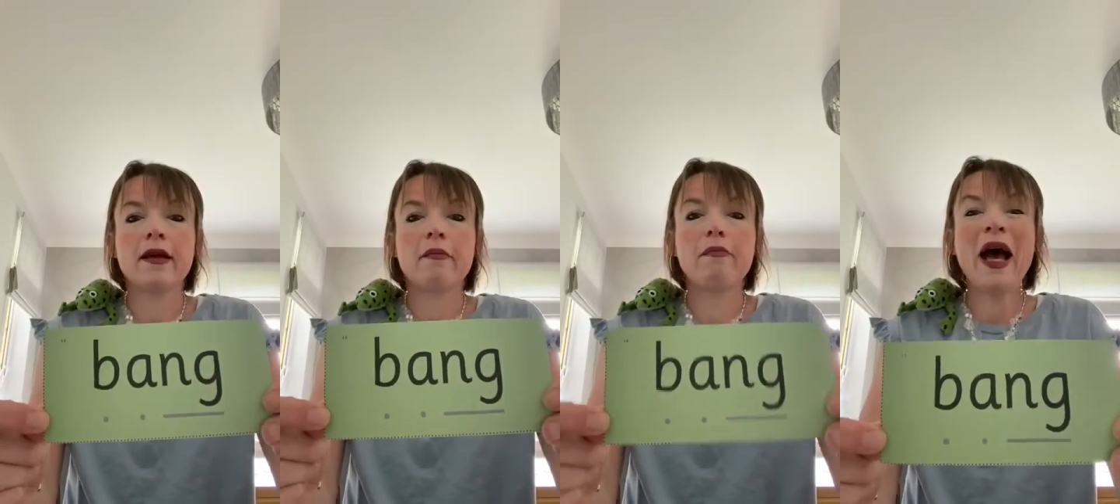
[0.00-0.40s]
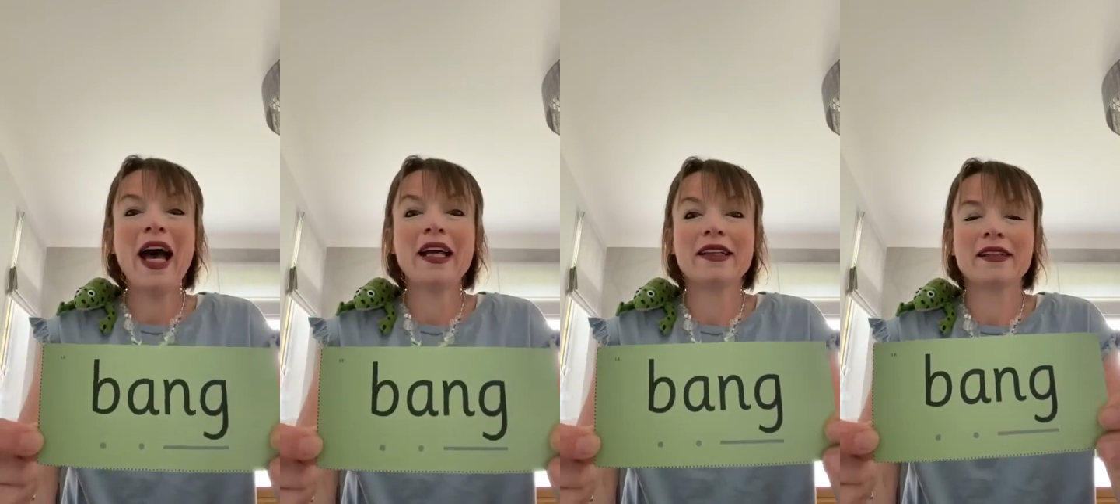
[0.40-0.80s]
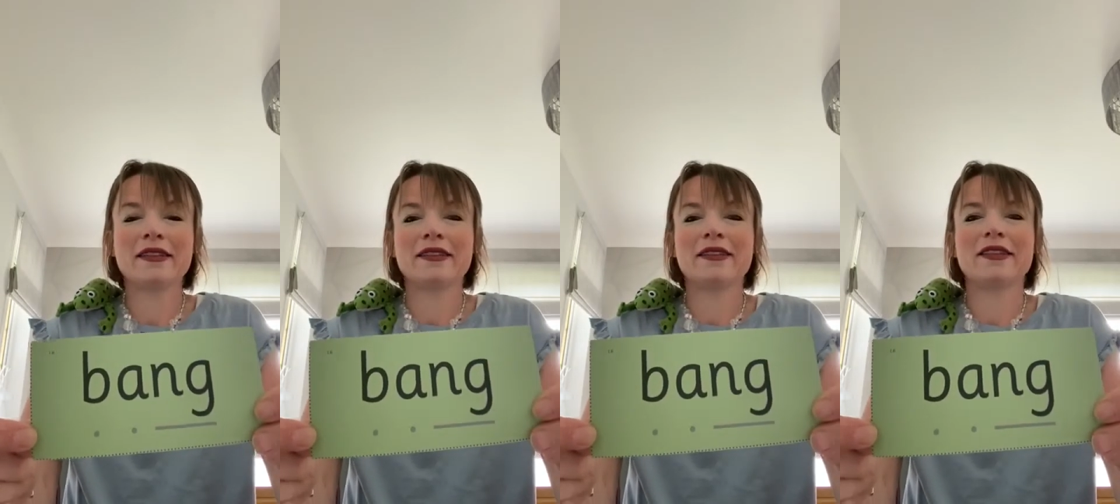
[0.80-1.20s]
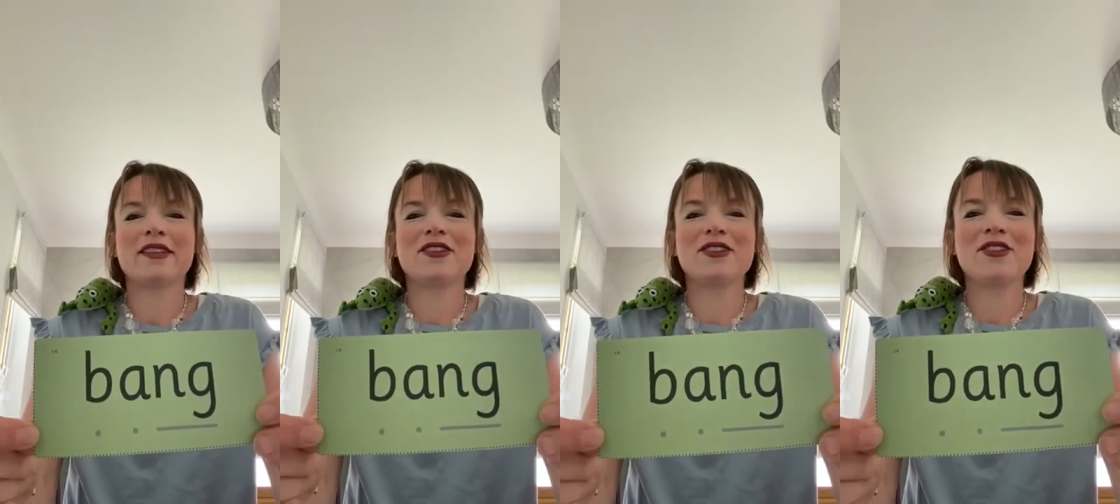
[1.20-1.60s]
Bang!
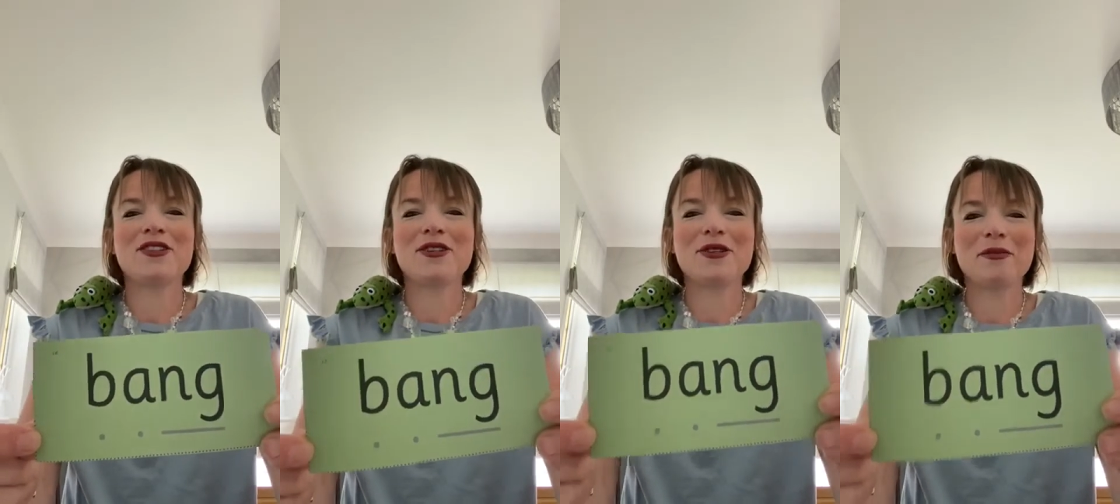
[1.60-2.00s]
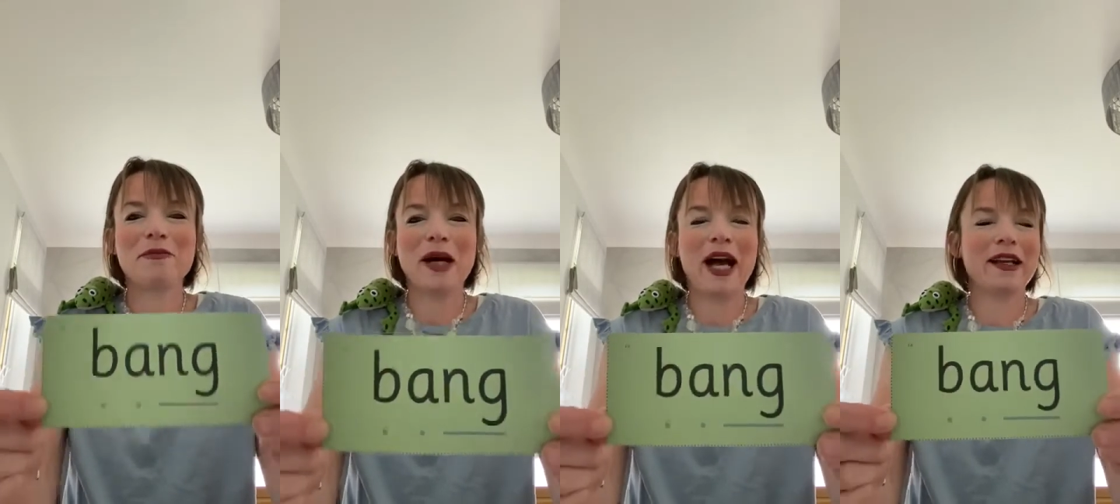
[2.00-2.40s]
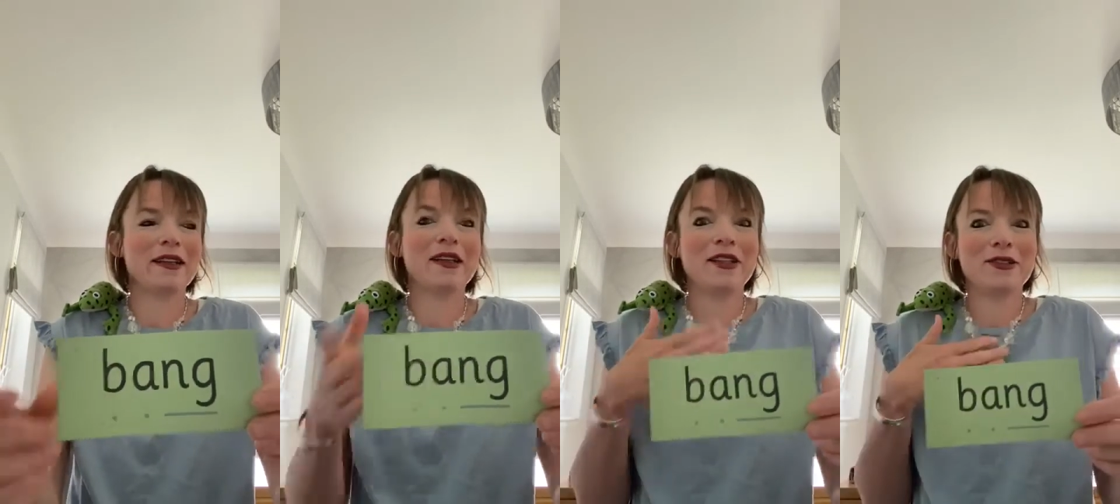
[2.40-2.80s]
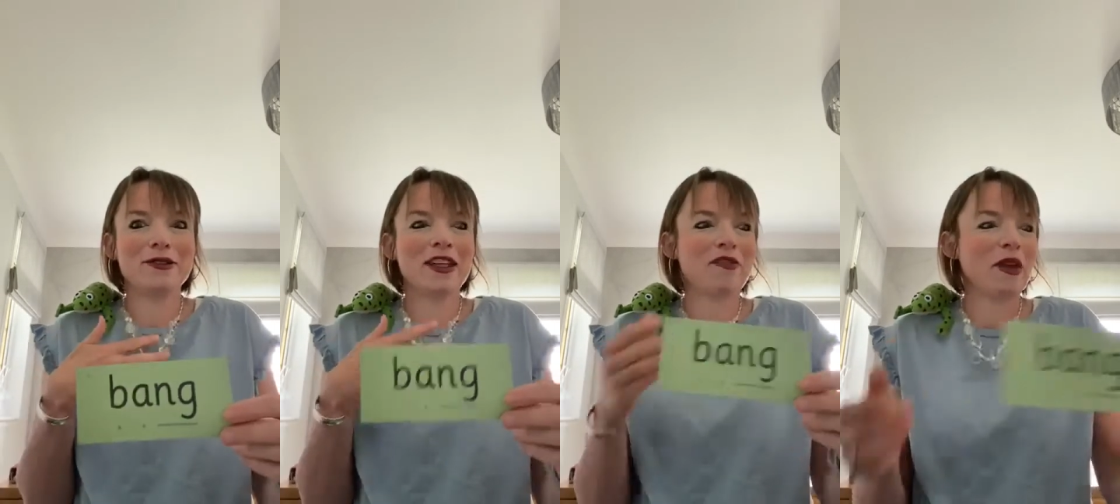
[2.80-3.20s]
Good job, bang. You all
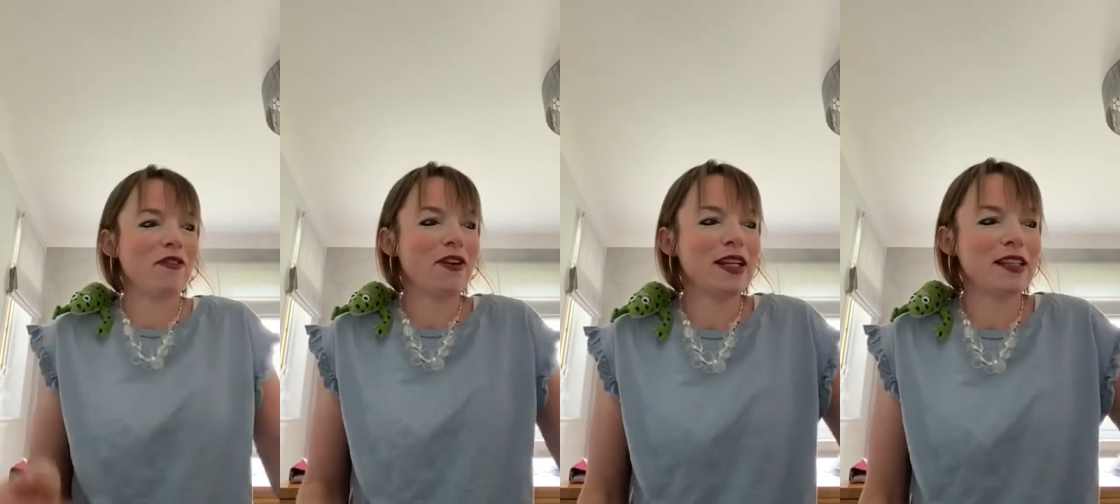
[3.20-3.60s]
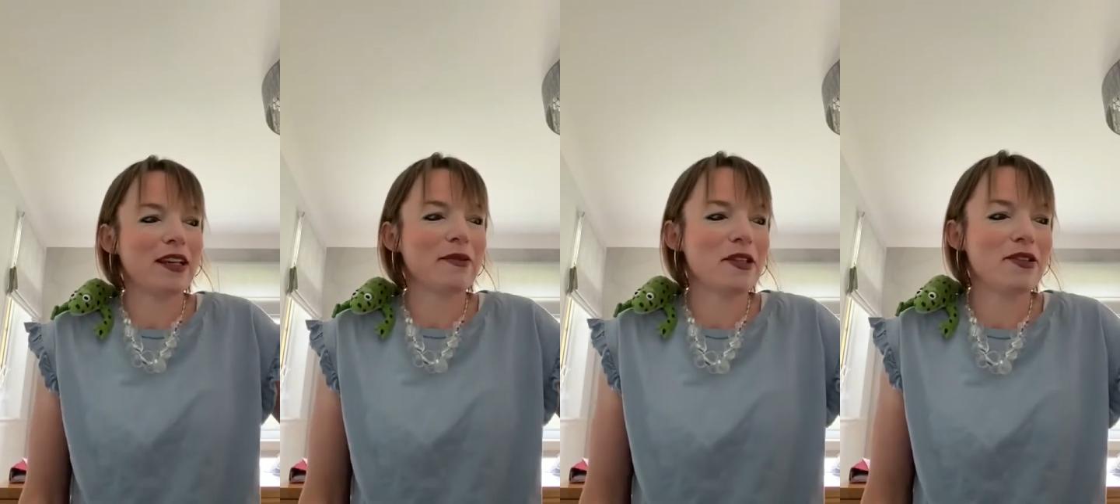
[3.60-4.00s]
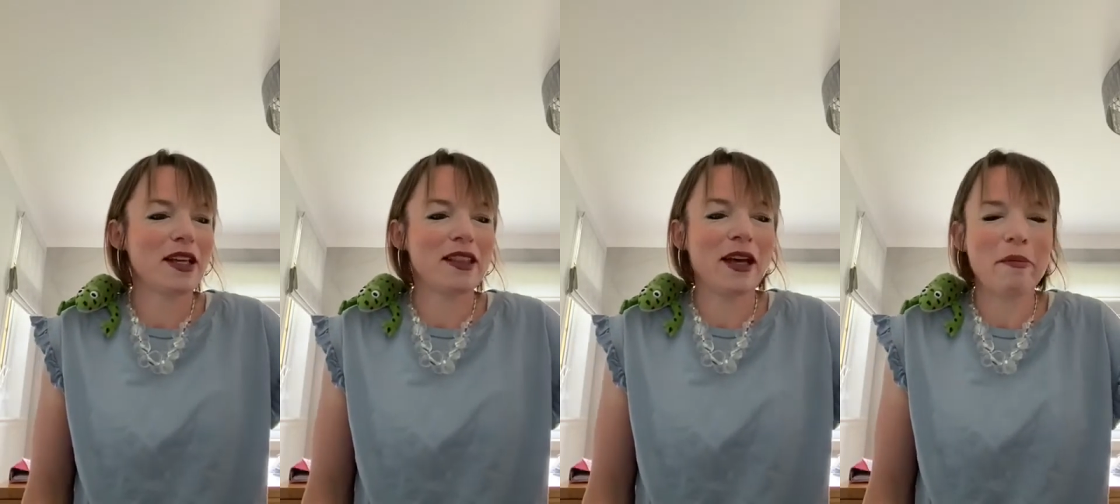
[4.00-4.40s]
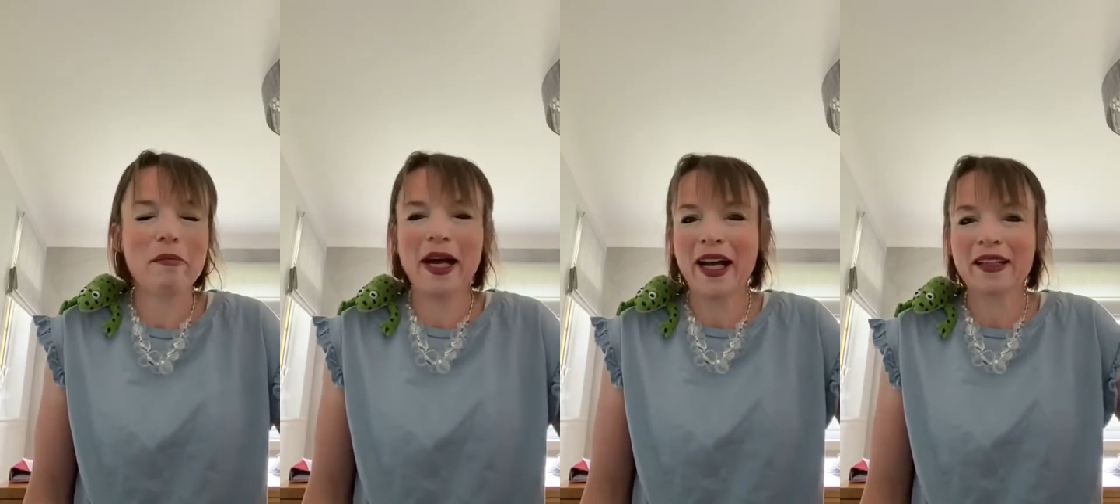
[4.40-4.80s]
gave me a fright there when you said that,
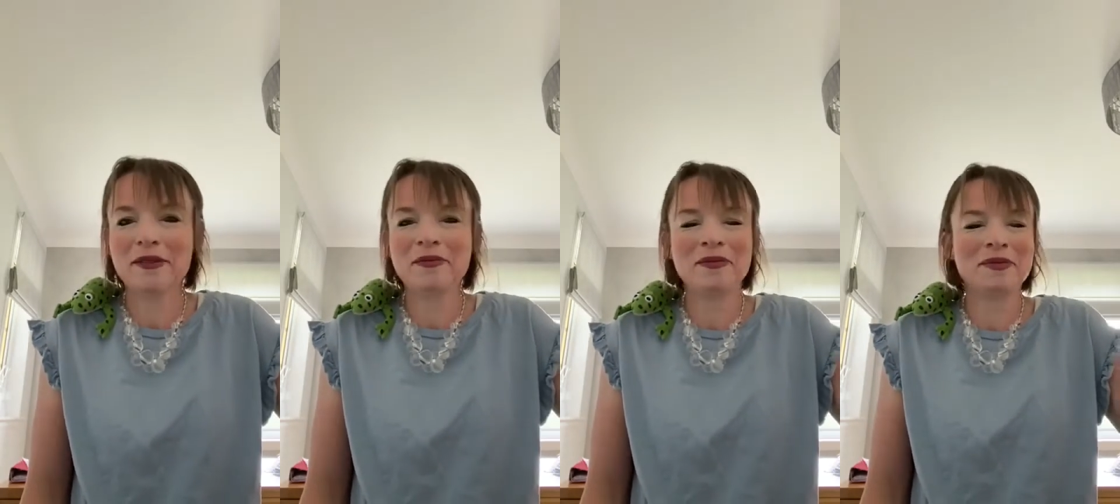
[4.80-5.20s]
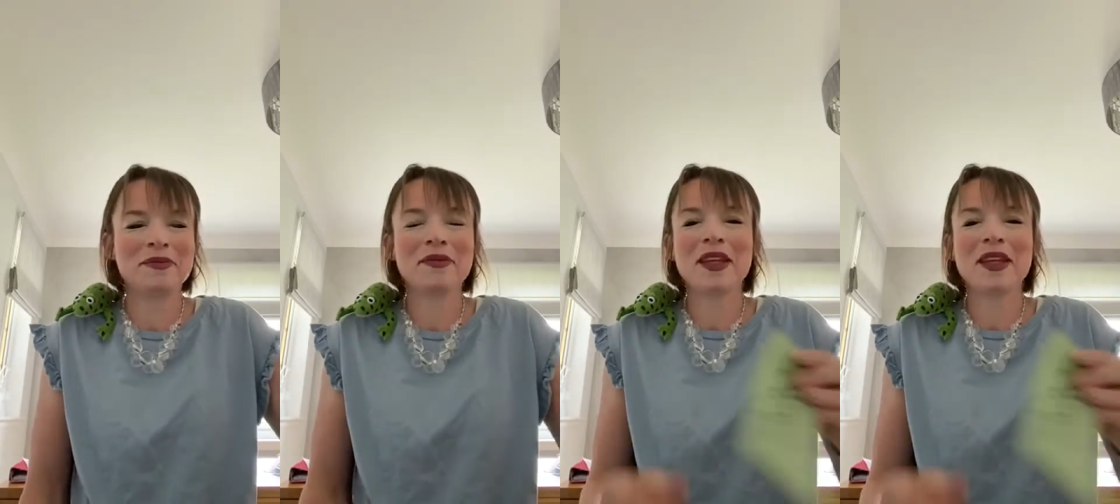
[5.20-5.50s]
bang.